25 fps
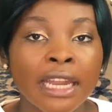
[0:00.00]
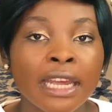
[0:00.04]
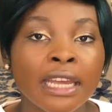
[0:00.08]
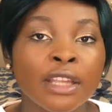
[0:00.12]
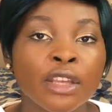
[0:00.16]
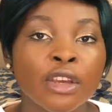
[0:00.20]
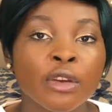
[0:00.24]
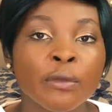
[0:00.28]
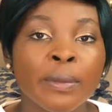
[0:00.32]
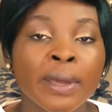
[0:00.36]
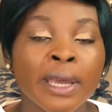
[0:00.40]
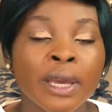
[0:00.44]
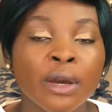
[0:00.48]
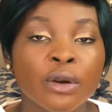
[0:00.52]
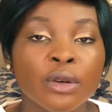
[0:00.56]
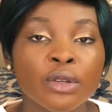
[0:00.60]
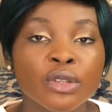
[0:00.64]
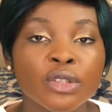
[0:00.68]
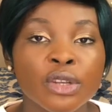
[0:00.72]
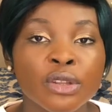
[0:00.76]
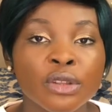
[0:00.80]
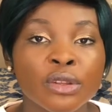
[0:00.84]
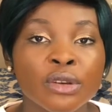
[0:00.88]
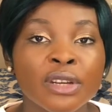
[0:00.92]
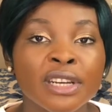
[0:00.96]
And you may
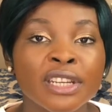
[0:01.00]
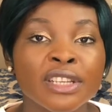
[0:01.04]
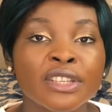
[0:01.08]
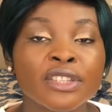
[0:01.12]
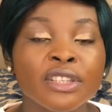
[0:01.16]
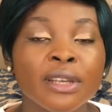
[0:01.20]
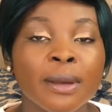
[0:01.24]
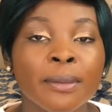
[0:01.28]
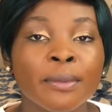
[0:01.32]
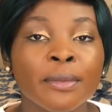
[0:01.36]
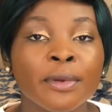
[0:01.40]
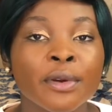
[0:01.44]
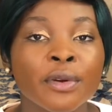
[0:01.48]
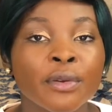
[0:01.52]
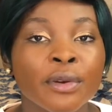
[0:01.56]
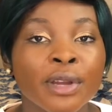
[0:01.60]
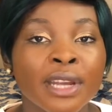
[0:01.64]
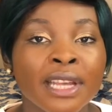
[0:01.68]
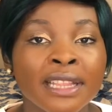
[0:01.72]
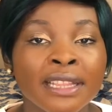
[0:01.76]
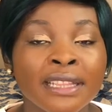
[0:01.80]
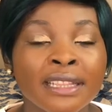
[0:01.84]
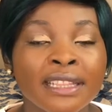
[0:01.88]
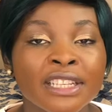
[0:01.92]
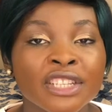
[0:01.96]
also notice some
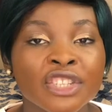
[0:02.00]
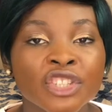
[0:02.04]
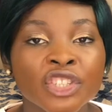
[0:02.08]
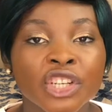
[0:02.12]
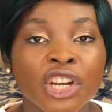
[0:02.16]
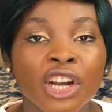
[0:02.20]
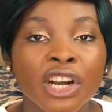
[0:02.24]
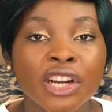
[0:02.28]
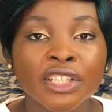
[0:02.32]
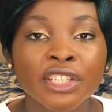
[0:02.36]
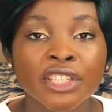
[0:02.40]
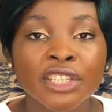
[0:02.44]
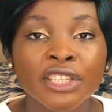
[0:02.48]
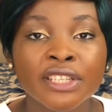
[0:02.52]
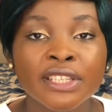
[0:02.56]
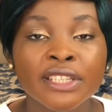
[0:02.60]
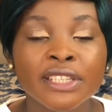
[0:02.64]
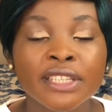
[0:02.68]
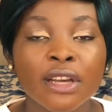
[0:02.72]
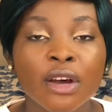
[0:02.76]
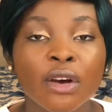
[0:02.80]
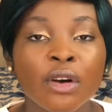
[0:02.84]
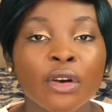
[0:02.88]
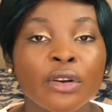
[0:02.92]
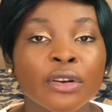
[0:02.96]
green
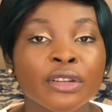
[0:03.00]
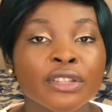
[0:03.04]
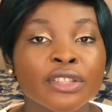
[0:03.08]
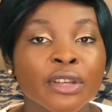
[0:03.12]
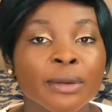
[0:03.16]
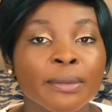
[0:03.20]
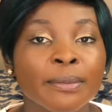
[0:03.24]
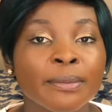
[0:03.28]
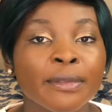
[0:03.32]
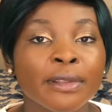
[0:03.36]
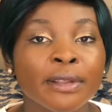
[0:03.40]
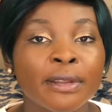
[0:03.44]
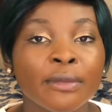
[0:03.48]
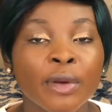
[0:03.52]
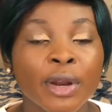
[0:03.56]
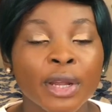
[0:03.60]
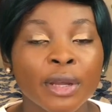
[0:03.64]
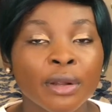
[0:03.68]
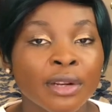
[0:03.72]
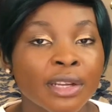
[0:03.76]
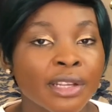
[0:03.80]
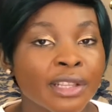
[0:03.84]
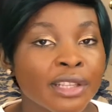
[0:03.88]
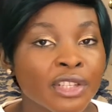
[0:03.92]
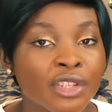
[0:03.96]
discharges or some
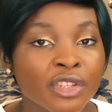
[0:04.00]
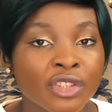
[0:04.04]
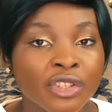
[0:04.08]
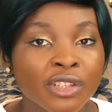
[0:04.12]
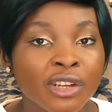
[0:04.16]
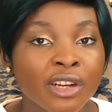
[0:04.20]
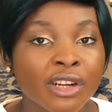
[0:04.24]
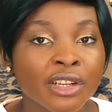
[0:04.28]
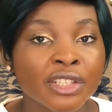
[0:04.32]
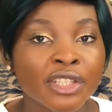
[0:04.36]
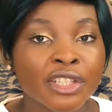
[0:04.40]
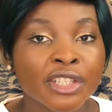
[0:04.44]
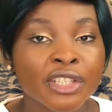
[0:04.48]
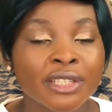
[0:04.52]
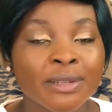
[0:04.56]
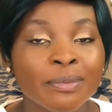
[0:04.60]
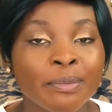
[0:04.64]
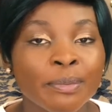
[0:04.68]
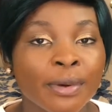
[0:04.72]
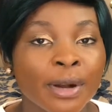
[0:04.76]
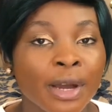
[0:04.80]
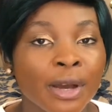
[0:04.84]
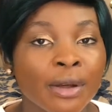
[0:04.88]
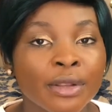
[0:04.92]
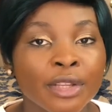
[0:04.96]
regular discharges,
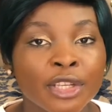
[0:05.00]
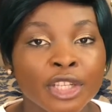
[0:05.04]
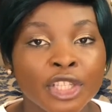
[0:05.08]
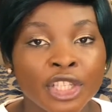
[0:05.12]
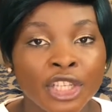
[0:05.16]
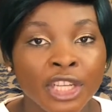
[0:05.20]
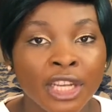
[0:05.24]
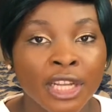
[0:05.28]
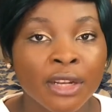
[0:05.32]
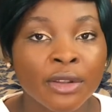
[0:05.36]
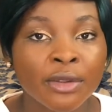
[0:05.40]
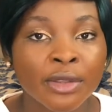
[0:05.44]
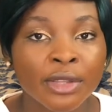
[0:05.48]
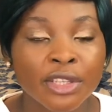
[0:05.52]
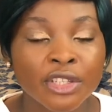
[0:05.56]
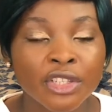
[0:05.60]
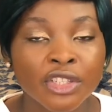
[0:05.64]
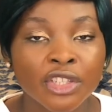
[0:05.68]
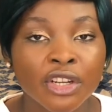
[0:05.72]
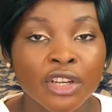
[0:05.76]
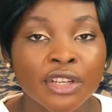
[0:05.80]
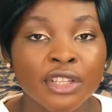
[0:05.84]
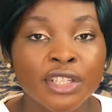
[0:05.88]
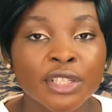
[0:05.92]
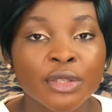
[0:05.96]
brownish yellow
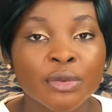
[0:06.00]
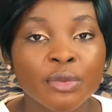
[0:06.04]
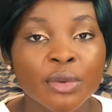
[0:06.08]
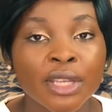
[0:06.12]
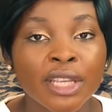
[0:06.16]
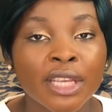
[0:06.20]
discharges.